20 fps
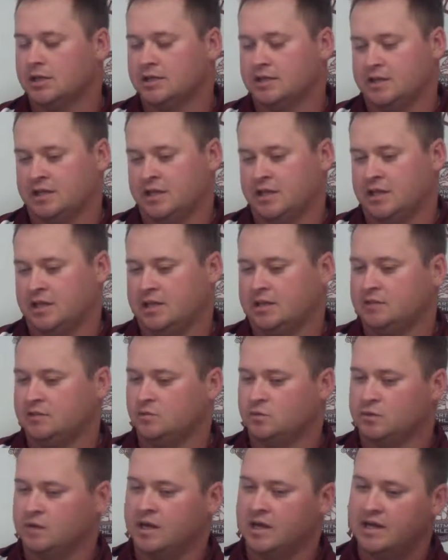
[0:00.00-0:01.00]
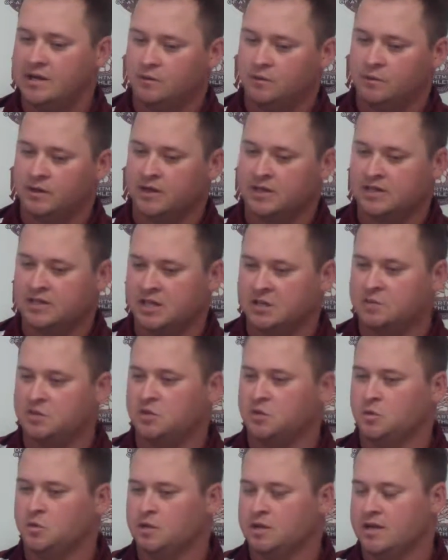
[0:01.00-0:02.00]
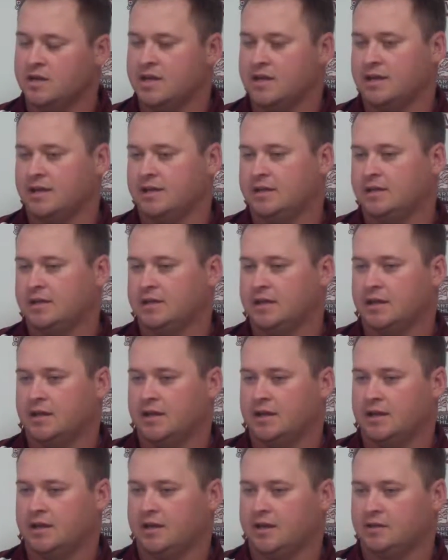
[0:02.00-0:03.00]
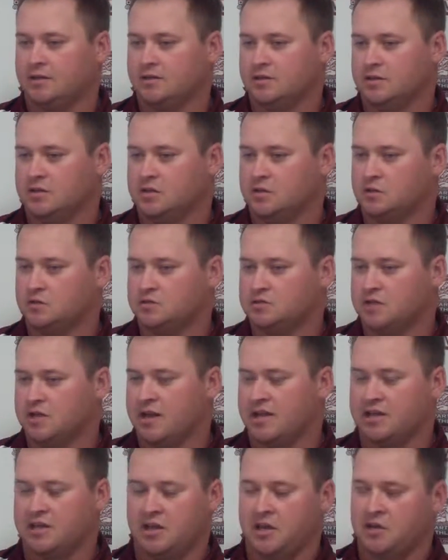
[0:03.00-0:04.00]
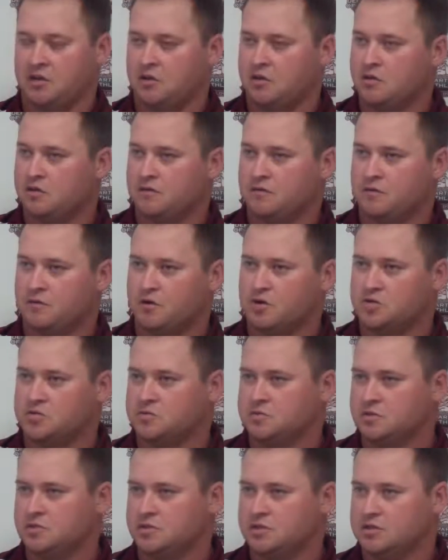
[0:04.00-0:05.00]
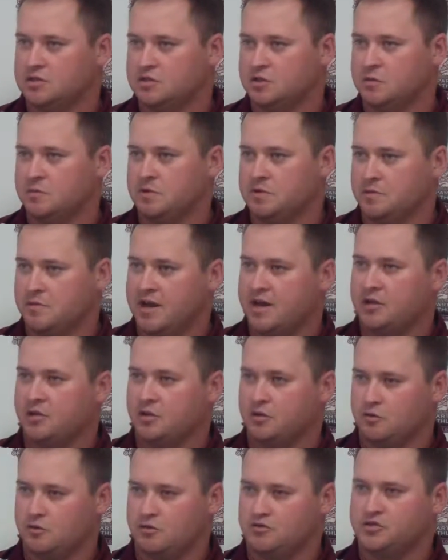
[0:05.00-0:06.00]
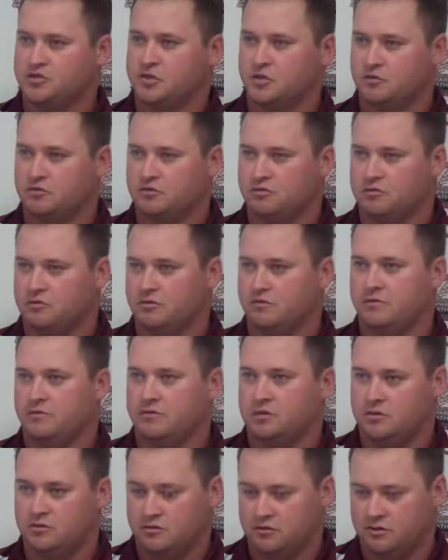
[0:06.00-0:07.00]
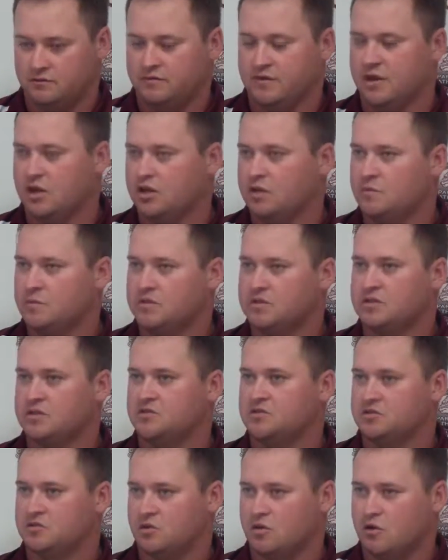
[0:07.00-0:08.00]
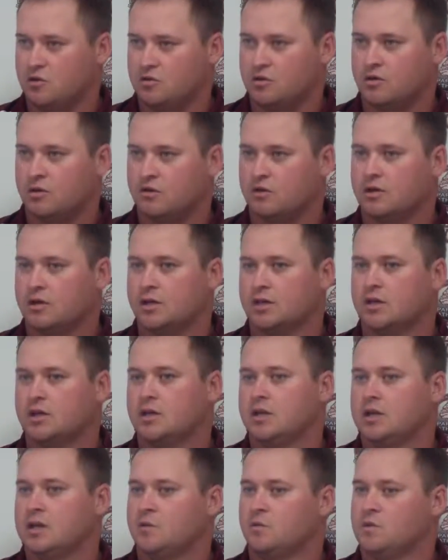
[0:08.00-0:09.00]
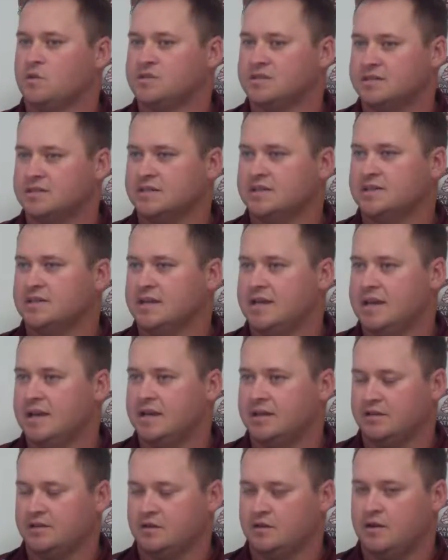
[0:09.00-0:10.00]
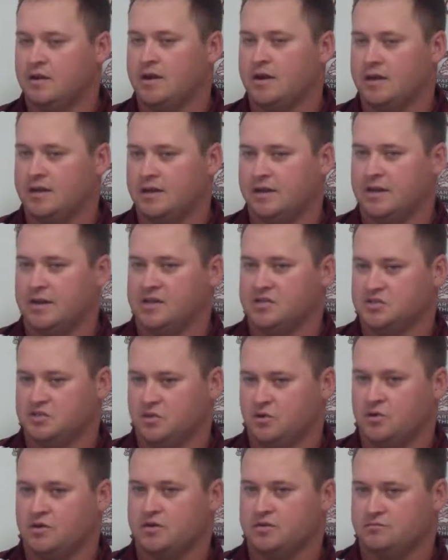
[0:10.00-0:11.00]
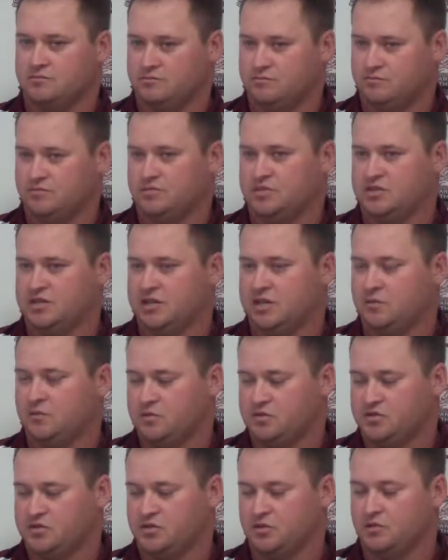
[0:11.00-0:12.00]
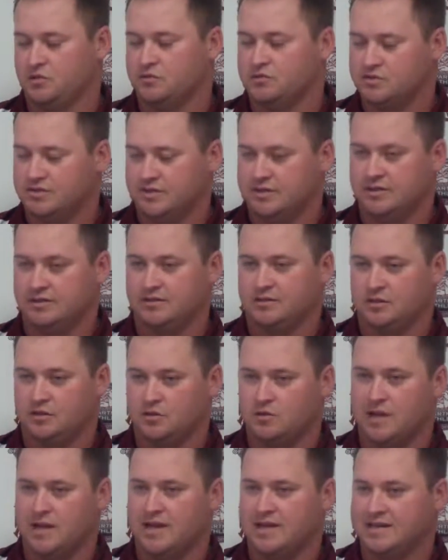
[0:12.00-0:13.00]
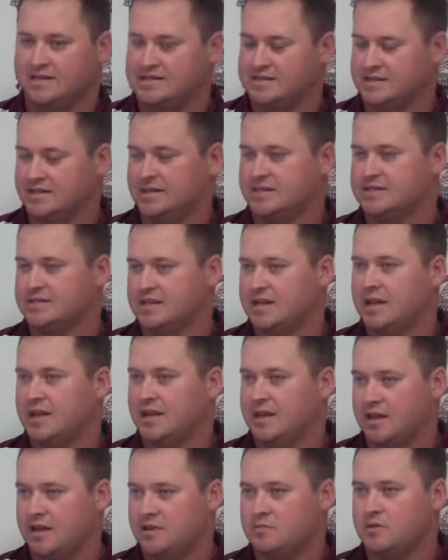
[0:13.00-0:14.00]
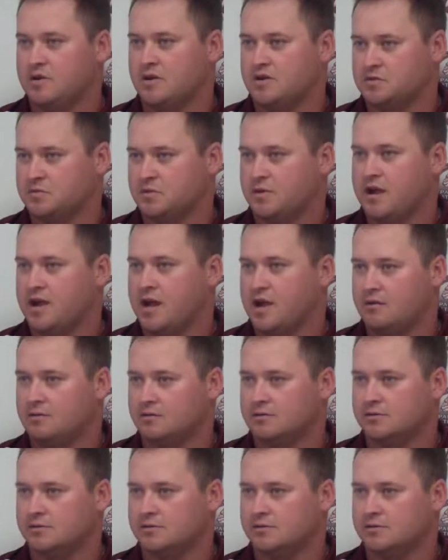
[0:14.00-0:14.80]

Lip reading: And then when I came to UNA, like any other freshman, it took me about a year or so to develop and get stronger. And once I did that, I started seeing results in 86 to 88 miles per hour.